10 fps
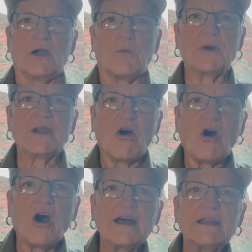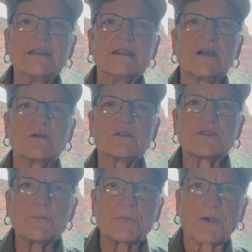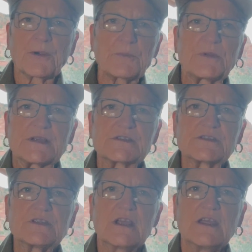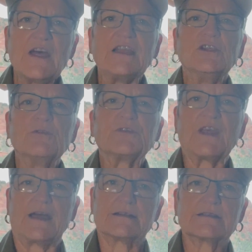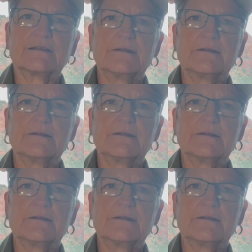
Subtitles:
but on the purpose that you've set.